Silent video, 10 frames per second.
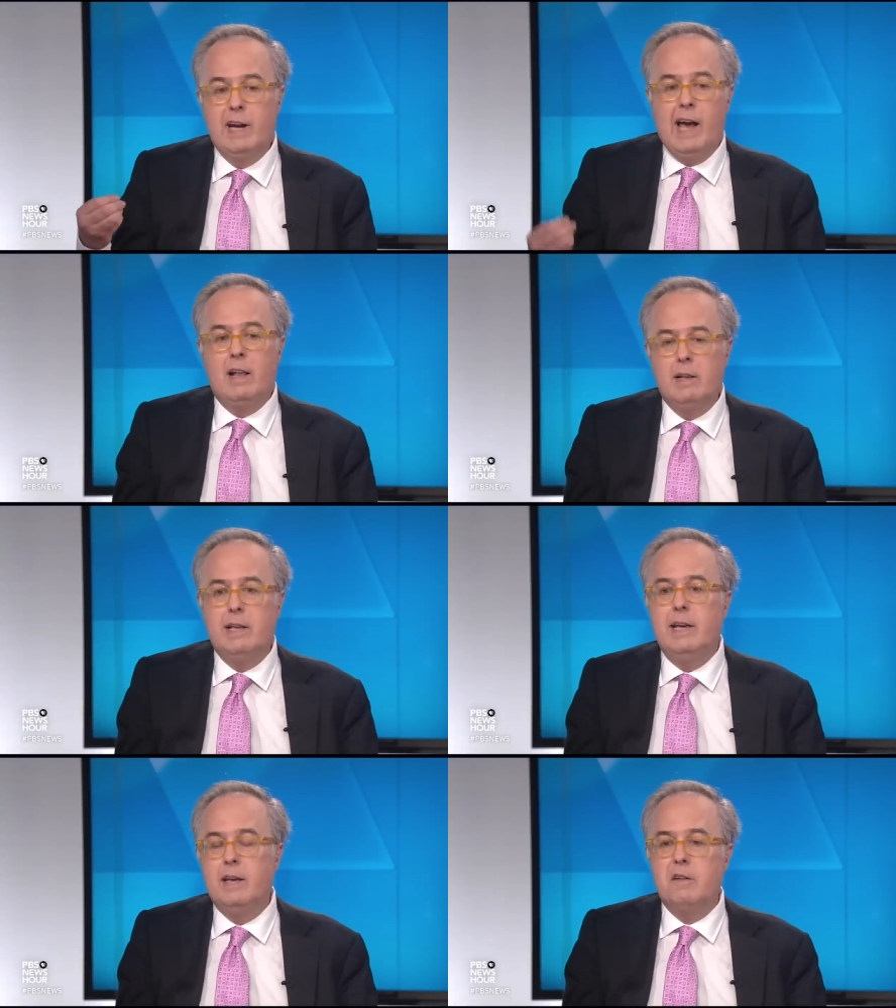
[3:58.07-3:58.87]

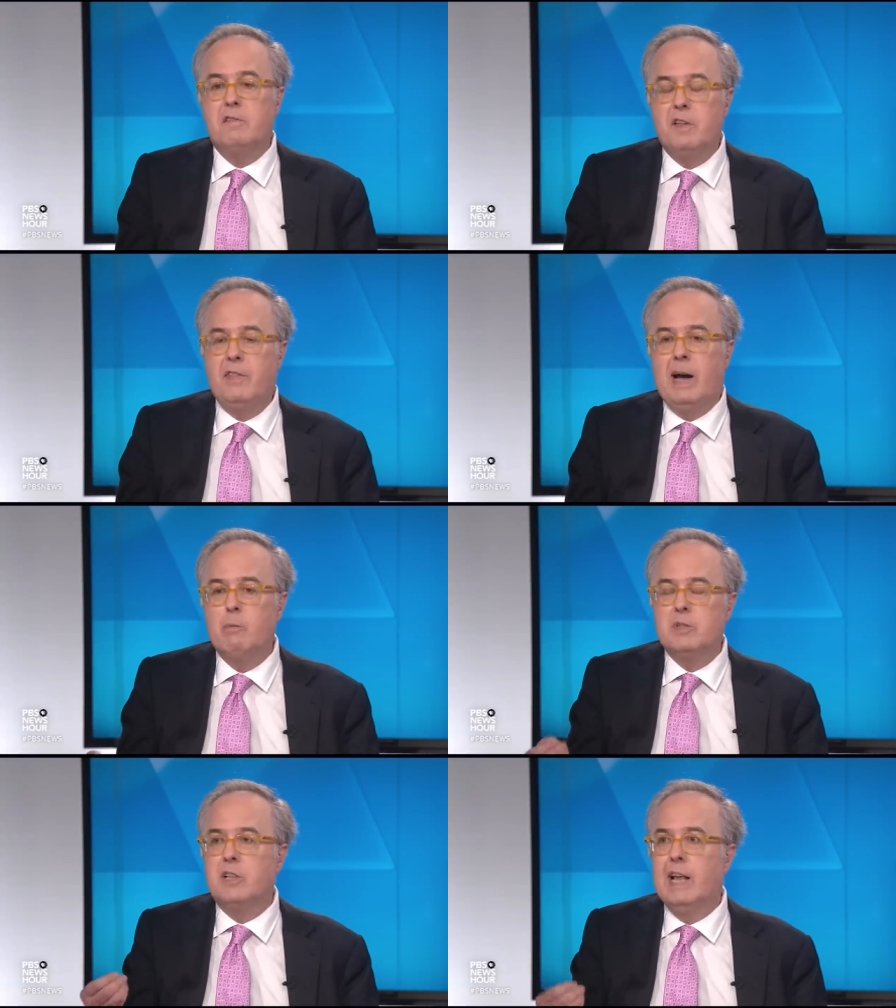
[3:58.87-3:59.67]
reality is that
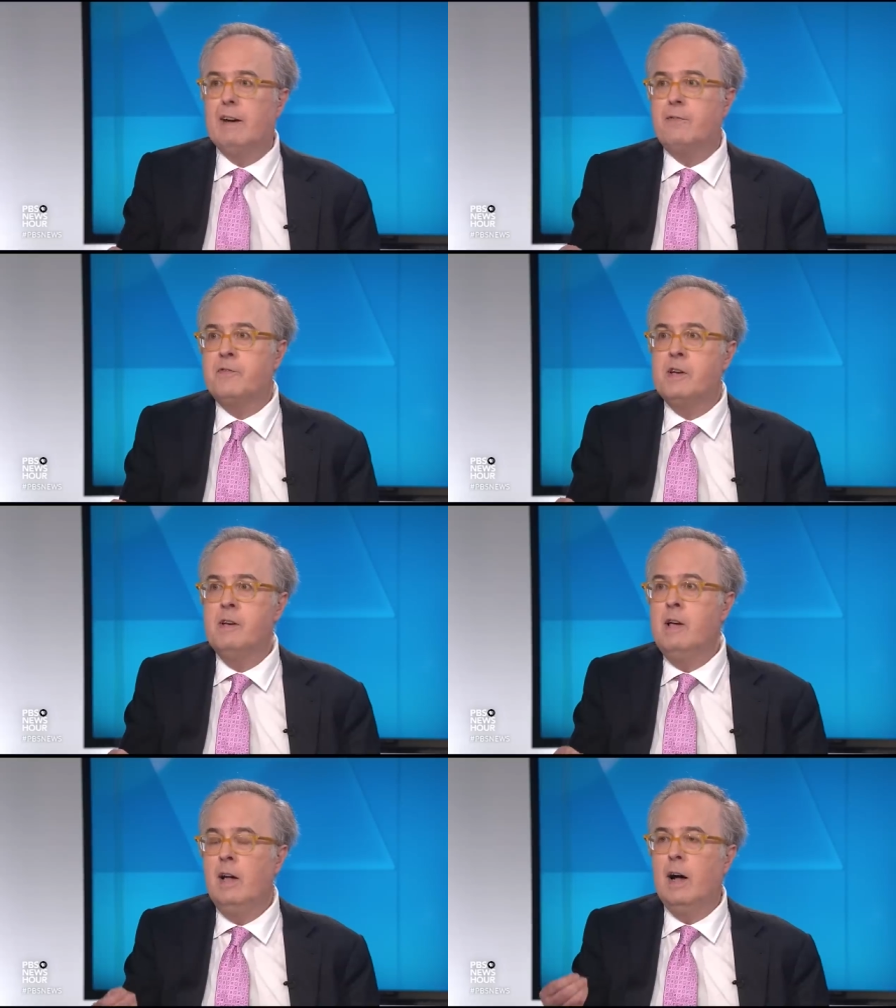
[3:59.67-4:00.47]
that was left
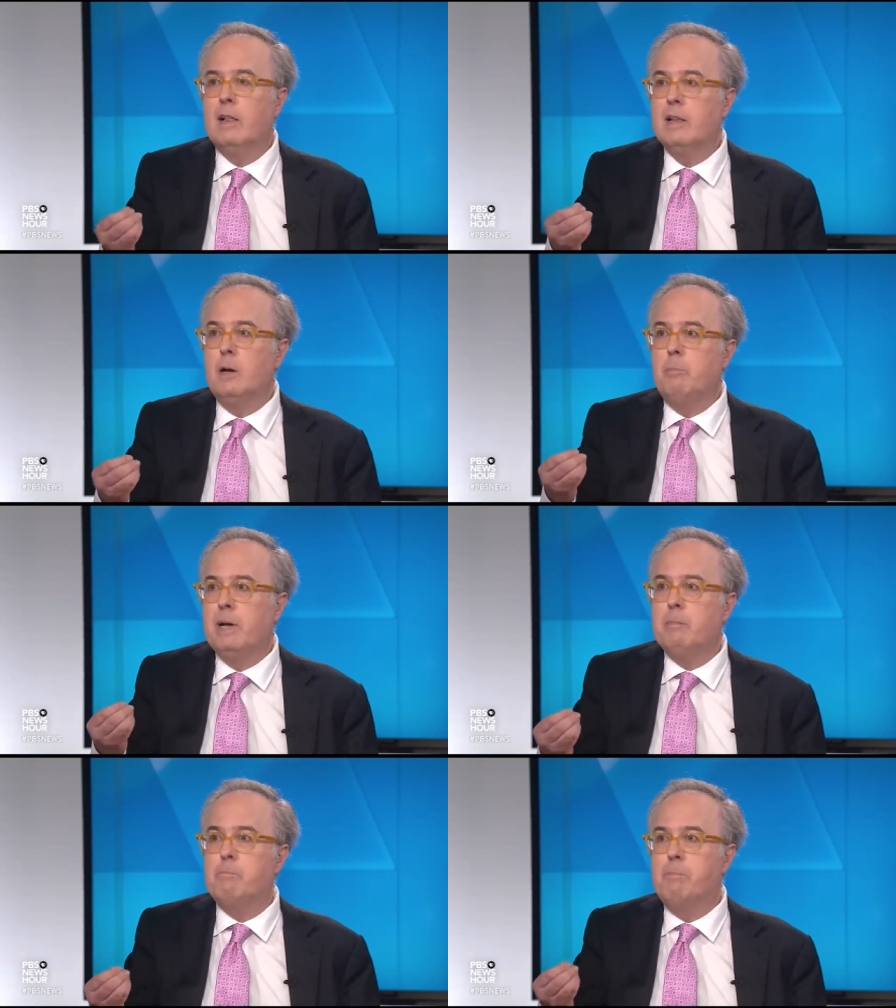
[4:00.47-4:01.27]
a little
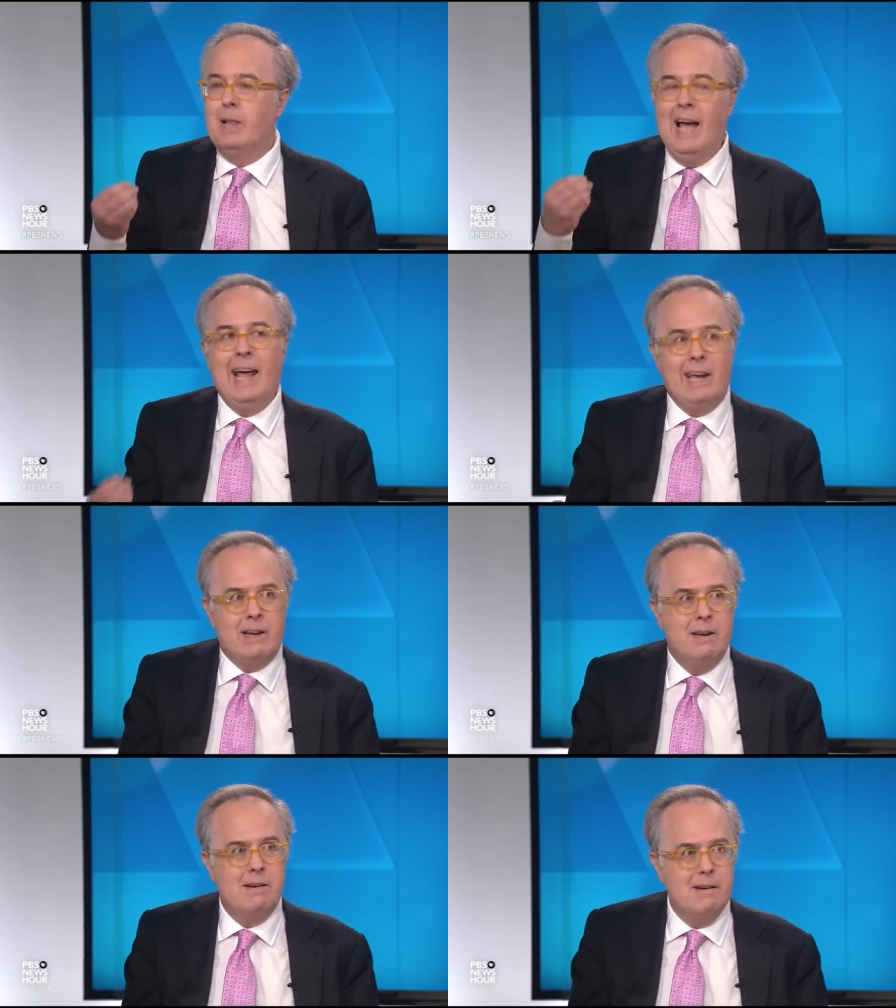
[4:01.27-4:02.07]
bit
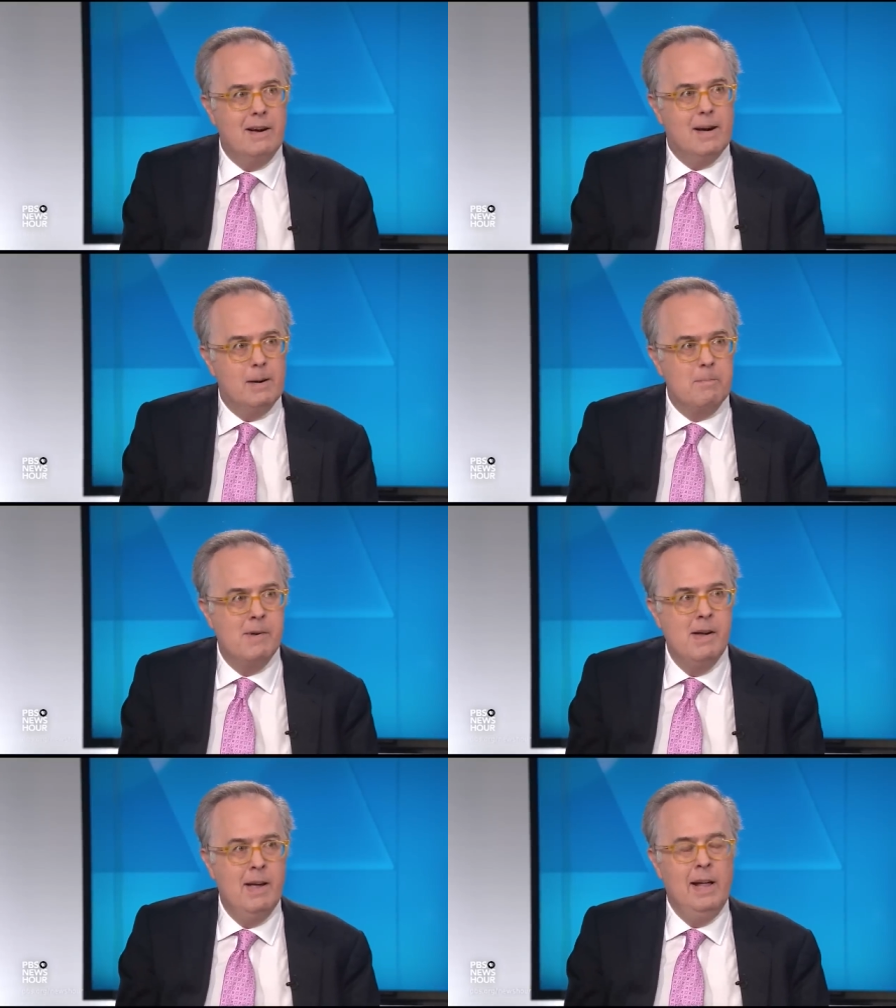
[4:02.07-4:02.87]
blank. Um,
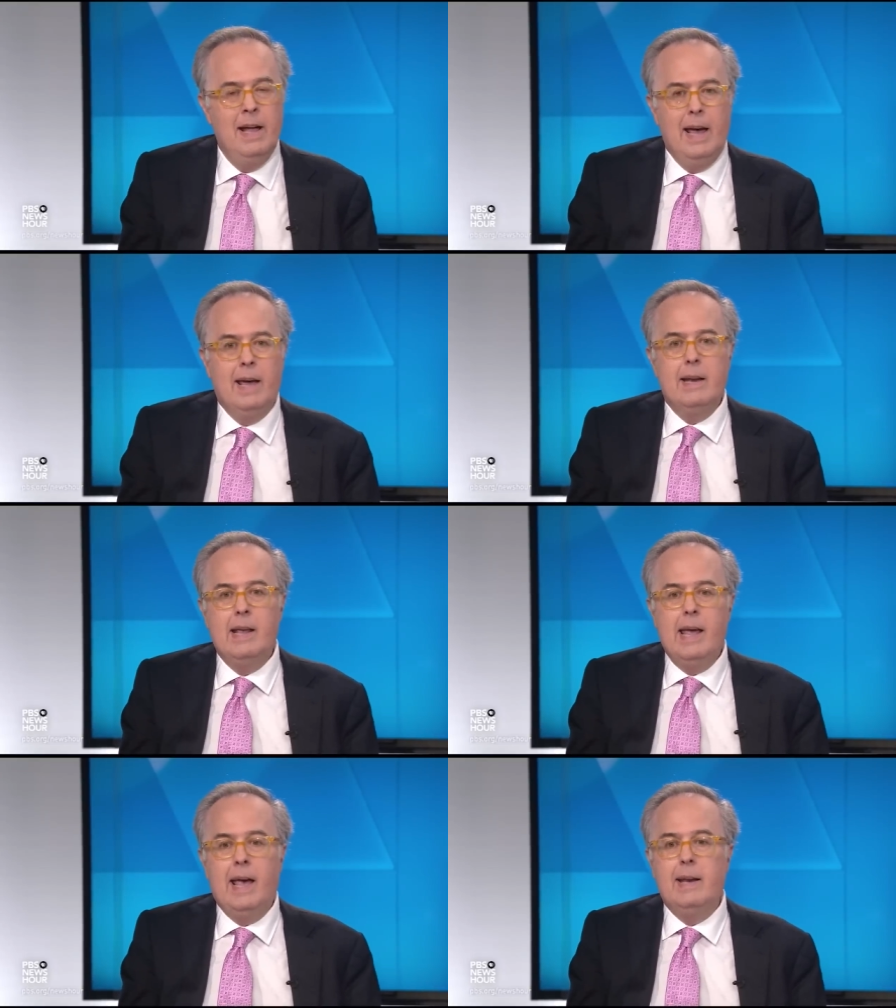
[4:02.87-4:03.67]
and
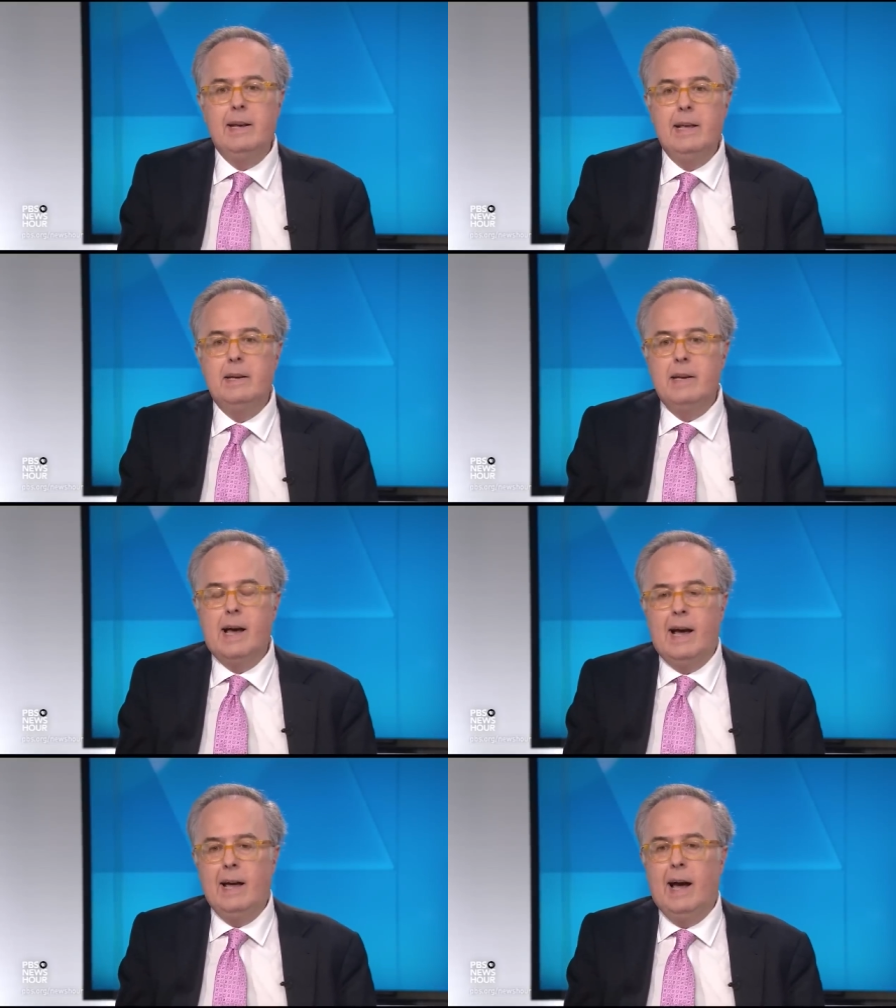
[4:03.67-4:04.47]
and it,
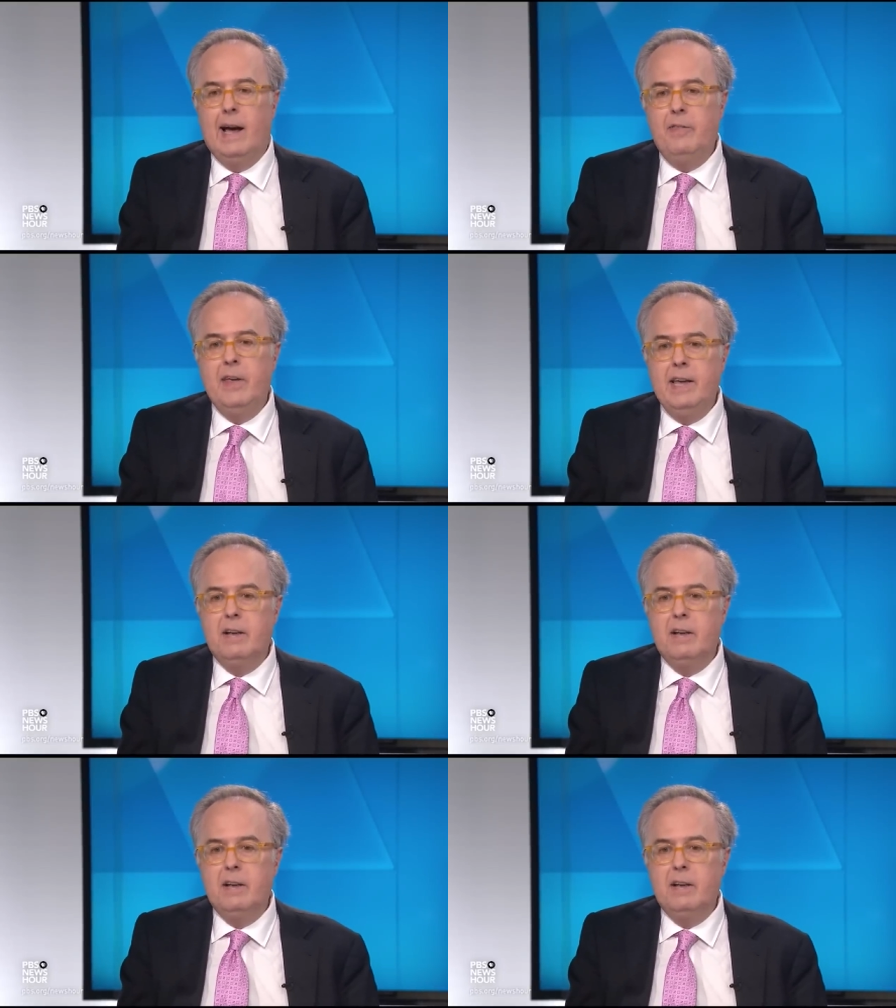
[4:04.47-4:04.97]
I, I think